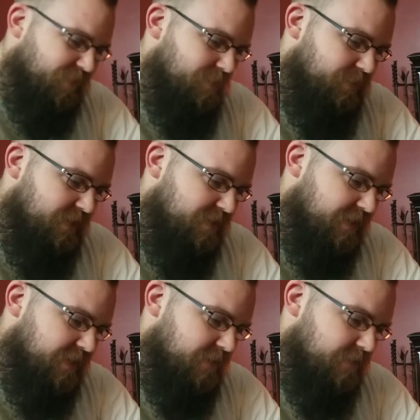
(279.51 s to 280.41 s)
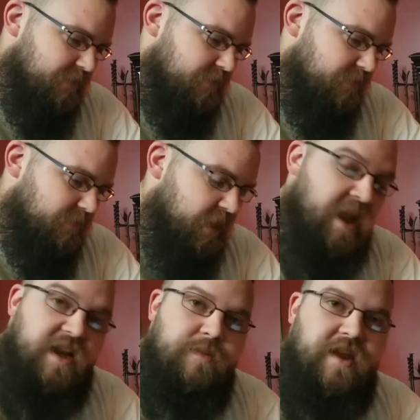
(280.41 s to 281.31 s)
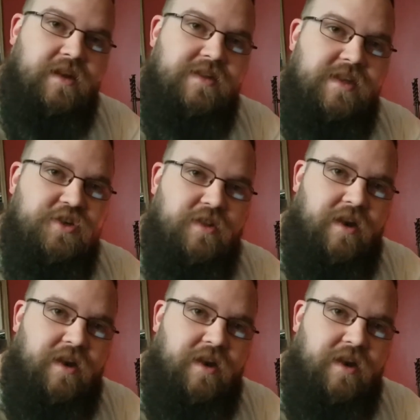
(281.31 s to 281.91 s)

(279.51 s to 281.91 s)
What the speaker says: But I had to make a decision